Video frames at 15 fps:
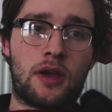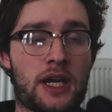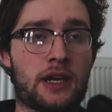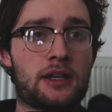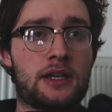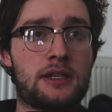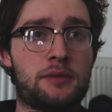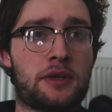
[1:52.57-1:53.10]
We
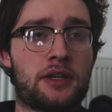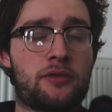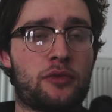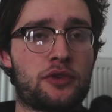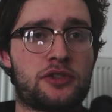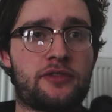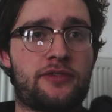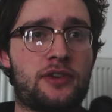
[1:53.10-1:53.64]
could have
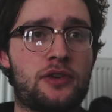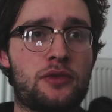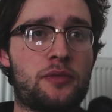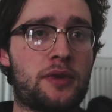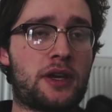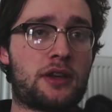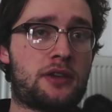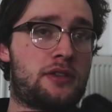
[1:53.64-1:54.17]
watched a
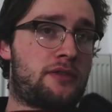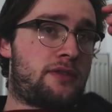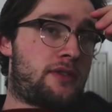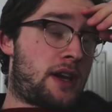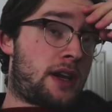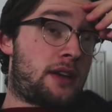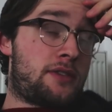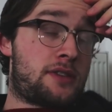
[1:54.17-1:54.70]
film. I could
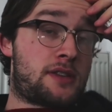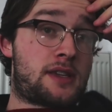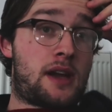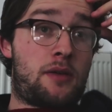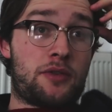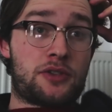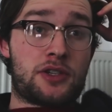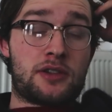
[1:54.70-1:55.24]
have just
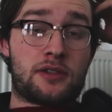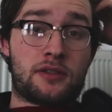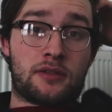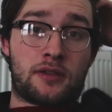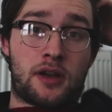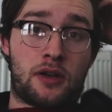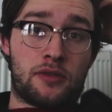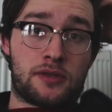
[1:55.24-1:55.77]
sat
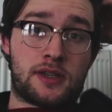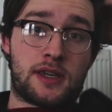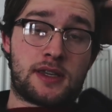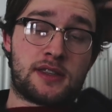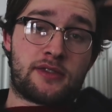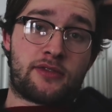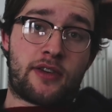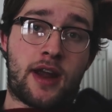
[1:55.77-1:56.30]
watching a whole
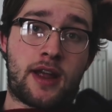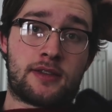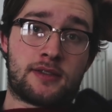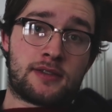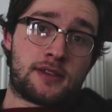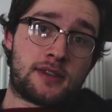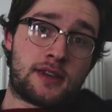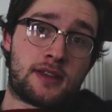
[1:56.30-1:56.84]
season of
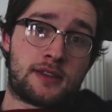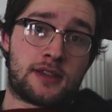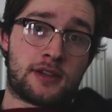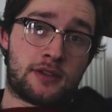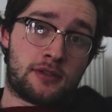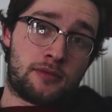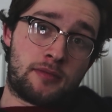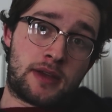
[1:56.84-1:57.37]
Friends
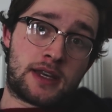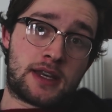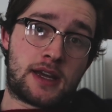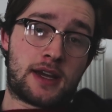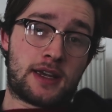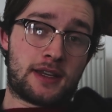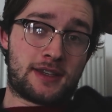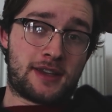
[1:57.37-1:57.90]
until
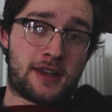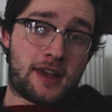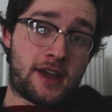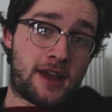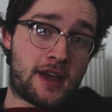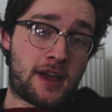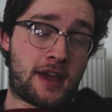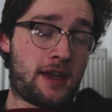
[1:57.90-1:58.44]
midnight.
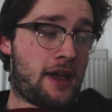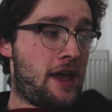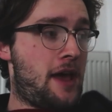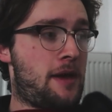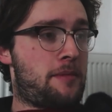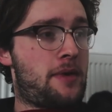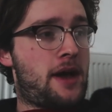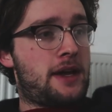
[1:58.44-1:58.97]
But
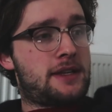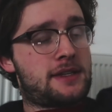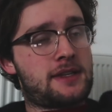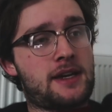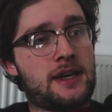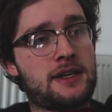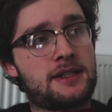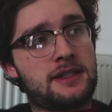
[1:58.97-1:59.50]
I
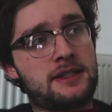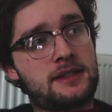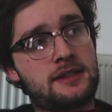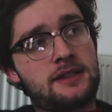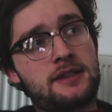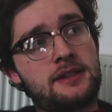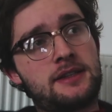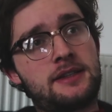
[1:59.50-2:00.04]
decided
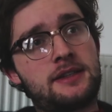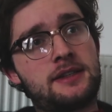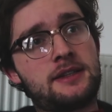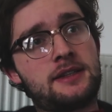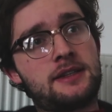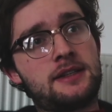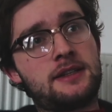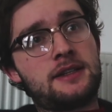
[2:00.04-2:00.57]

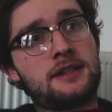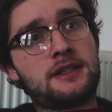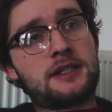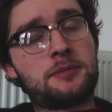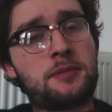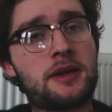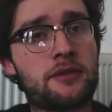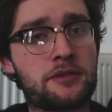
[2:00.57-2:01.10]

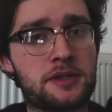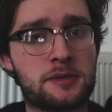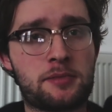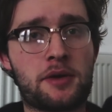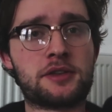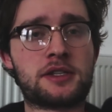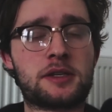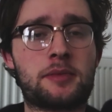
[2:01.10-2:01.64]
to be a
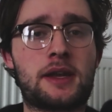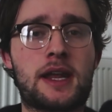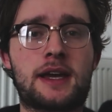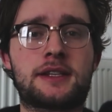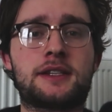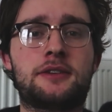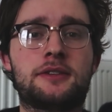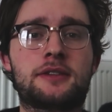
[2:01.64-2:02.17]
responsible
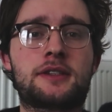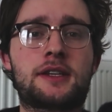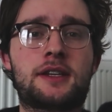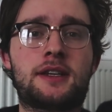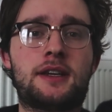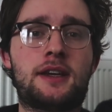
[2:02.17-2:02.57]
adult.